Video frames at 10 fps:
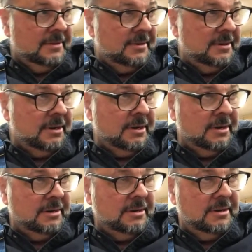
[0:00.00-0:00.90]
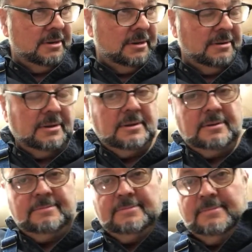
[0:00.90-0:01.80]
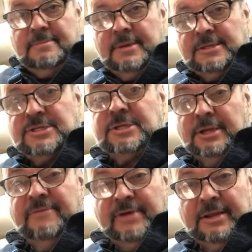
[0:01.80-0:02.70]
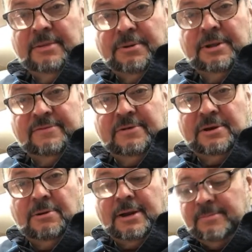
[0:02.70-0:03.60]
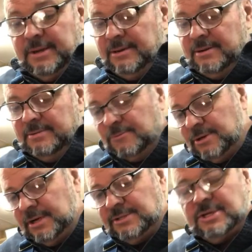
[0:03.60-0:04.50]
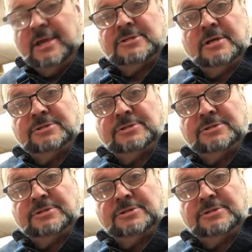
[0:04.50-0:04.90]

Uh, it's still available, if you know what I mean. One of these days I'll